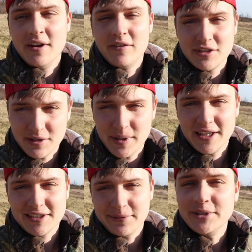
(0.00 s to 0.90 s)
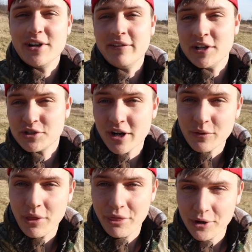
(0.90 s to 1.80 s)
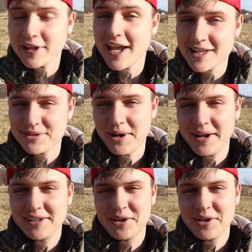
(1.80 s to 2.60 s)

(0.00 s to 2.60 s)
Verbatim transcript: for somebody that's gonna be driving a truck with 38s on it.